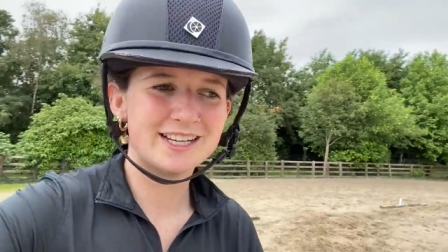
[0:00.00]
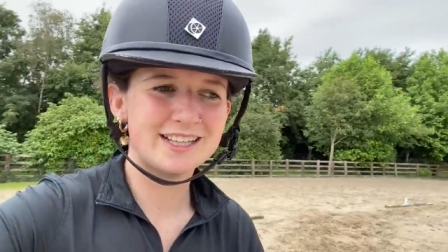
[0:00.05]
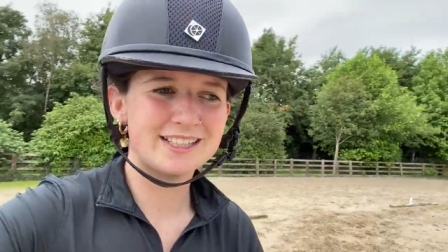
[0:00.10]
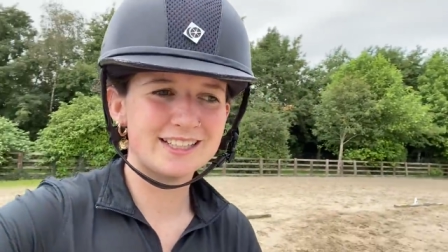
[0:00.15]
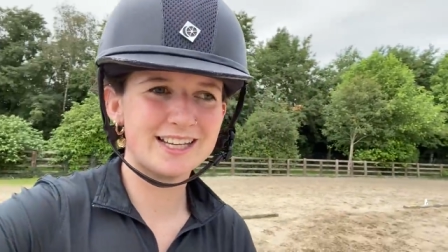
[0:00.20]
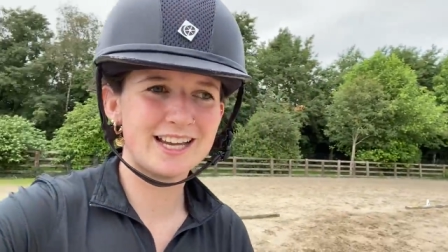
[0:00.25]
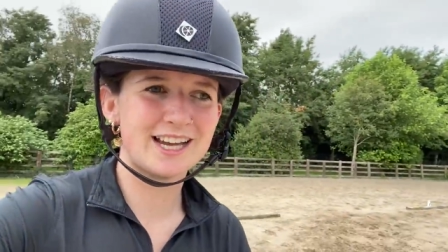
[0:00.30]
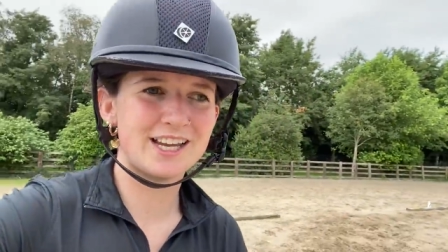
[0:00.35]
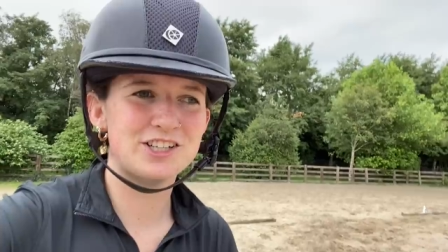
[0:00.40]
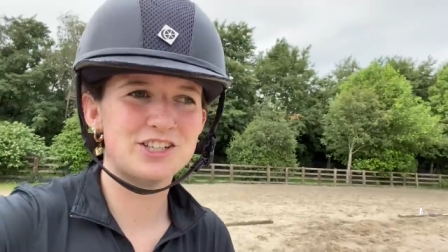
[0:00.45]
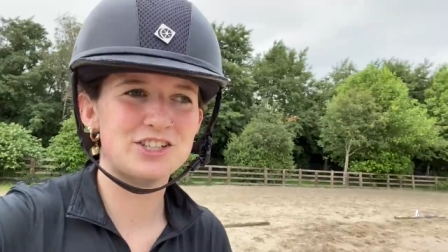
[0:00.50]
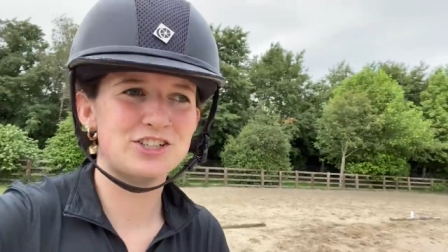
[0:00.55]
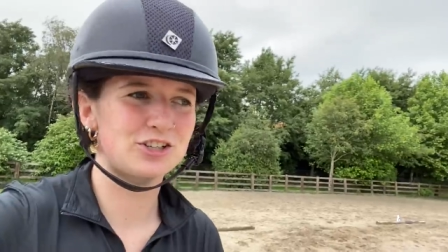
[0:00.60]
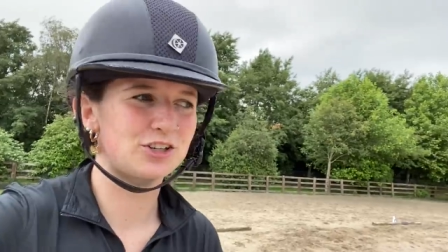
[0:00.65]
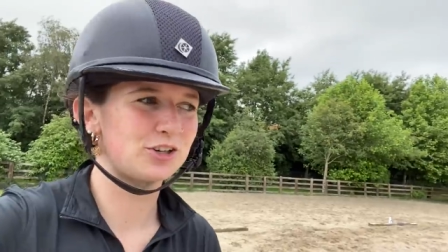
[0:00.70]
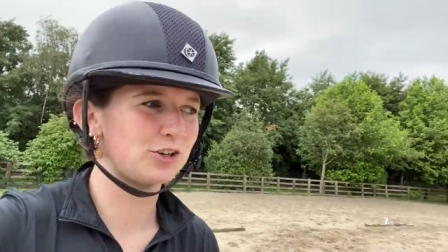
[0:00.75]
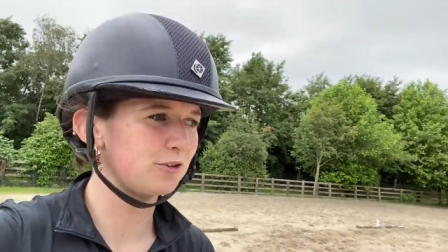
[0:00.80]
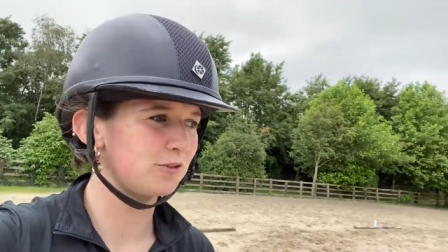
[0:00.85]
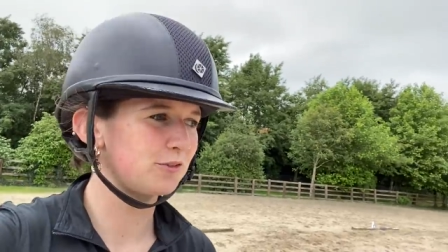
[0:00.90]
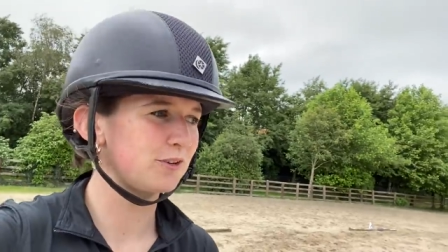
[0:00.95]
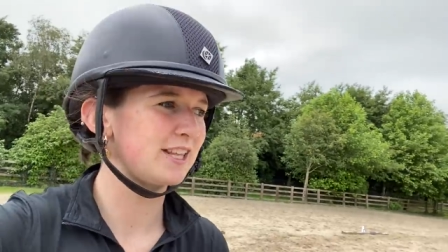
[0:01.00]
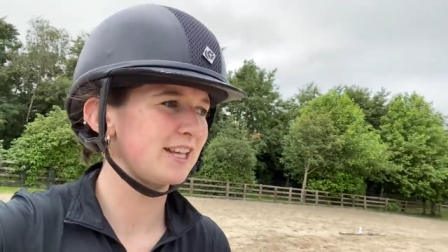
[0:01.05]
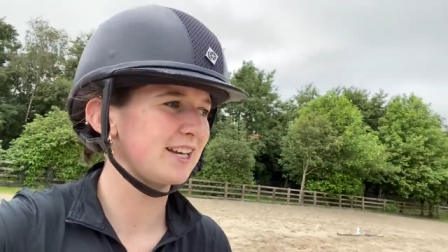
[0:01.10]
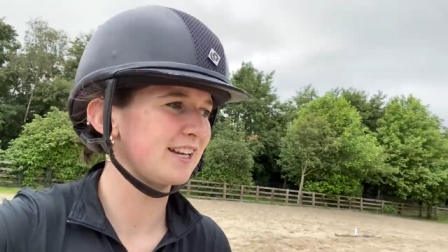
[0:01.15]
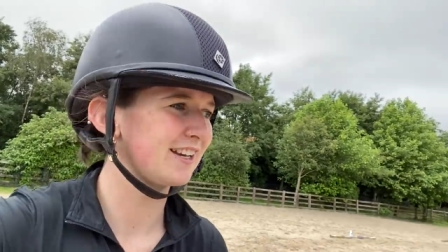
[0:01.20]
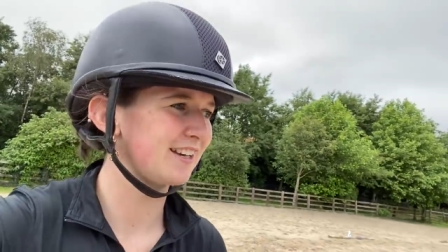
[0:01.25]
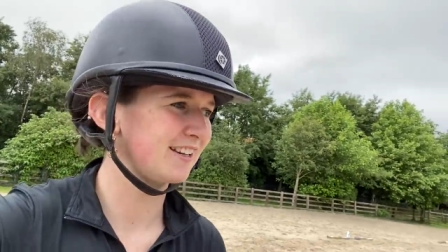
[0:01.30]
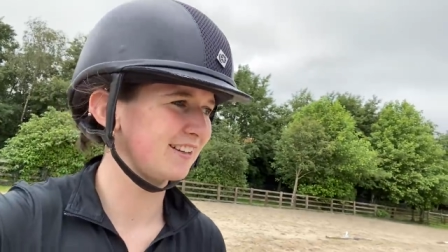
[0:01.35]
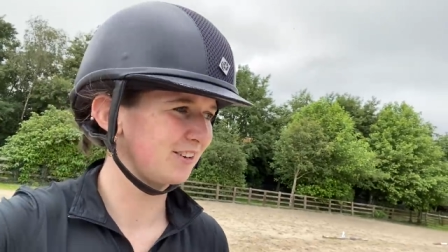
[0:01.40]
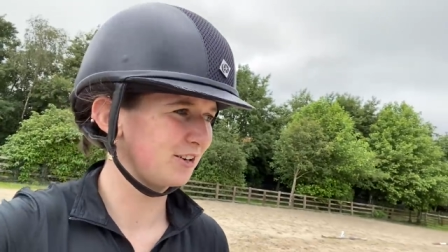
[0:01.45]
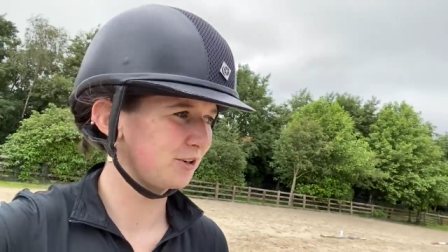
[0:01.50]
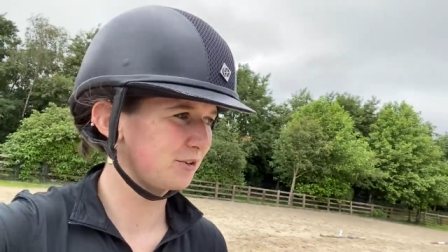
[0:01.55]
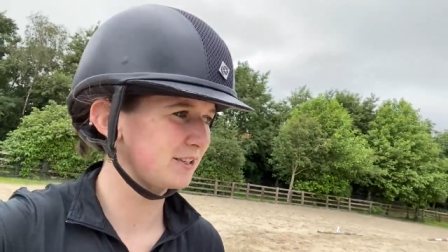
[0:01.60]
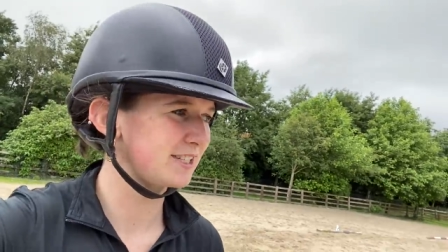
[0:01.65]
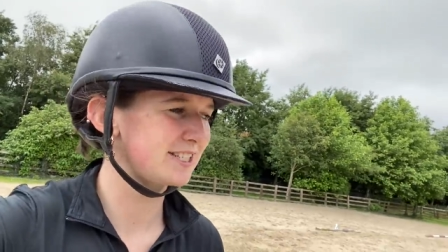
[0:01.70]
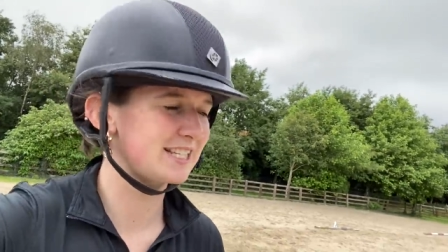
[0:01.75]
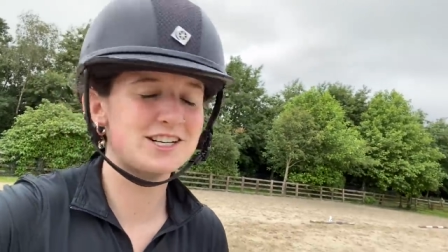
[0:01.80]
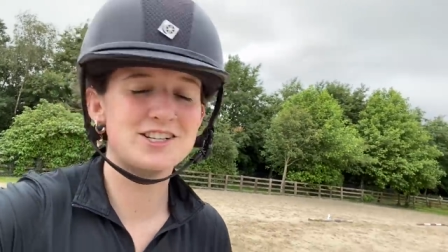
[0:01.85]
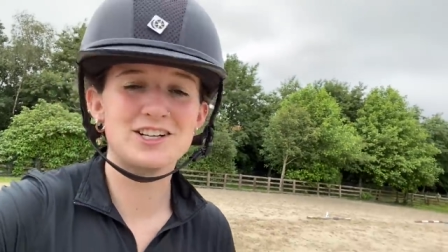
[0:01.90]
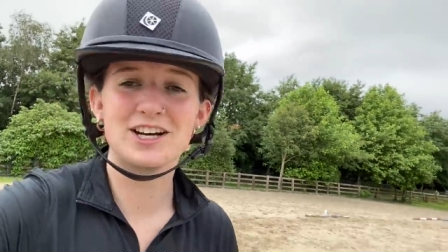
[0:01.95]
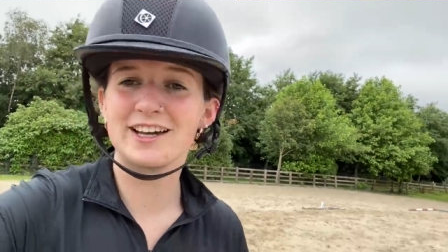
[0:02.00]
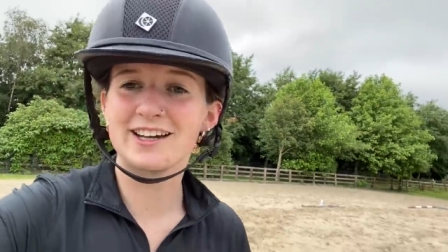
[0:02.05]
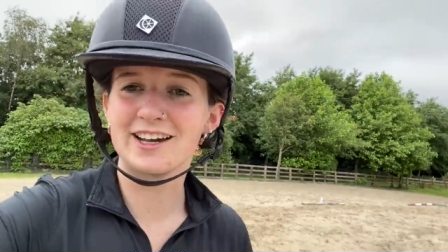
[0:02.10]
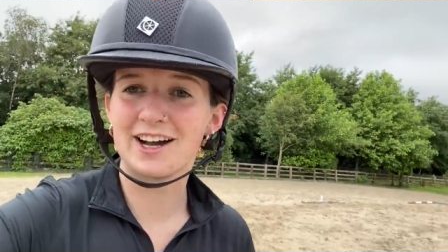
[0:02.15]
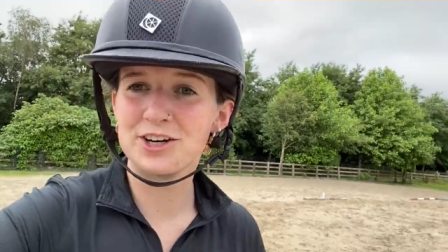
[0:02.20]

in the canter over the center line,